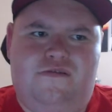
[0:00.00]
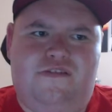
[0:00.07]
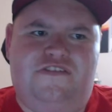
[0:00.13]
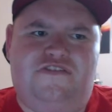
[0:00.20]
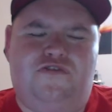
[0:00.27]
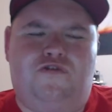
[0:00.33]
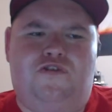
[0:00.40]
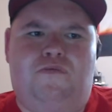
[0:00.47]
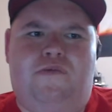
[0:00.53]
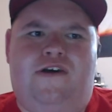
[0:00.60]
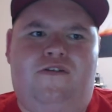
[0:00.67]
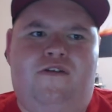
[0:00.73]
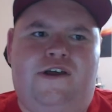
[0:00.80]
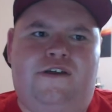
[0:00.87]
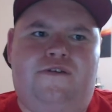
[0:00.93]
talk
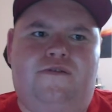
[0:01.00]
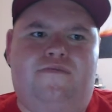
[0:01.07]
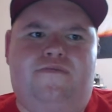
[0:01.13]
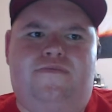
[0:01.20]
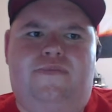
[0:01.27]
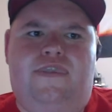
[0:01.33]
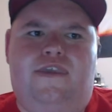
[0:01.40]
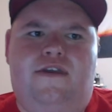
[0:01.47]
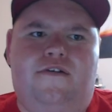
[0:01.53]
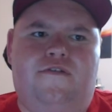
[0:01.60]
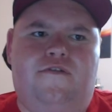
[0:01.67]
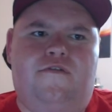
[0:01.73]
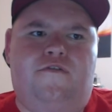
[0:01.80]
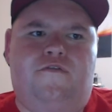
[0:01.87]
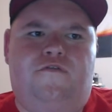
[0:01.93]
about like
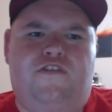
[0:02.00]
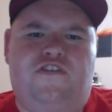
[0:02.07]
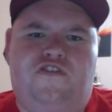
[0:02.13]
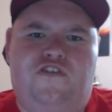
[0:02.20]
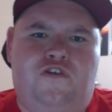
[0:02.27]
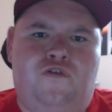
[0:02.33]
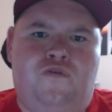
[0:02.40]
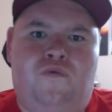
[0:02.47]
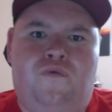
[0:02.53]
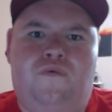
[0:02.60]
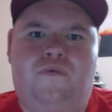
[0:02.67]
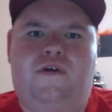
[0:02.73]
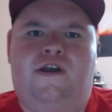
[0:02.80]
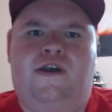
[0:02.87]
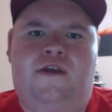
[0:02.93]
physical
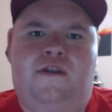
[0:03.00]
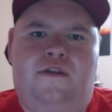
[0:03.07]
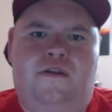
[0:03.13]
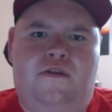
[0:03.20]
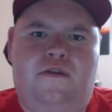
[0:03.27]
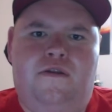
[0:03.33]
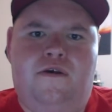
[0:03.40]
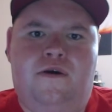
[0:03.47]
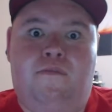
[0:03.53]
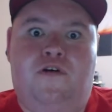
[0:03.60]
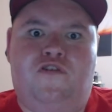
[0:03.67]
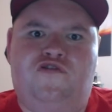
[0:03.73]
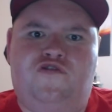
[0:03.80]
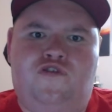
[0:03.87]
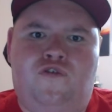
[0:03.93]
and
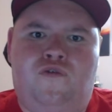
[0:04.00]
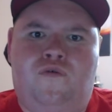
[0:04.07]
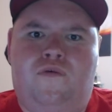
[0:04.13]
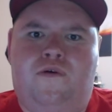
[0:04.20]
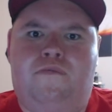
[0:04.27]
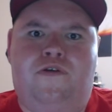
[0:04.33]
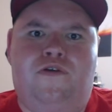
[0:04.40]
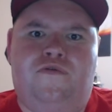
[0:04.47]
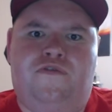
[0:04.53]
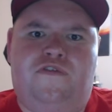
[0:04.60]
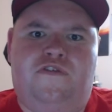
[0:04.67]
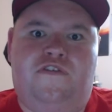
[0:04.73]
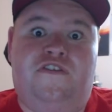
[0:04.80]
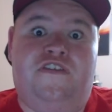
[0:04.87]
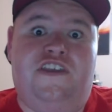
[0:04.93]
emotional abuse
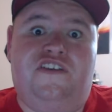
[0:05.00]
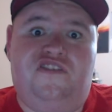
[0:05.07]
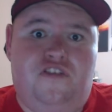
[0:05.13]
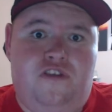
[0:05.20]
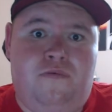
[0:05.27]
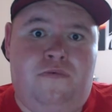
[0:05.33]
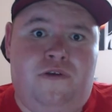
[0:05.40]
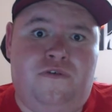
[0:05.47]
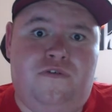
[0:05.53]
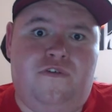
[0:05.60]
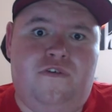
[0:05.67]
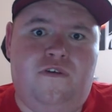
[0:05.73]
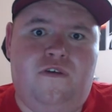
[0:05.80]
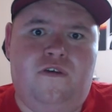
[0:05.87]
and sexual abuse.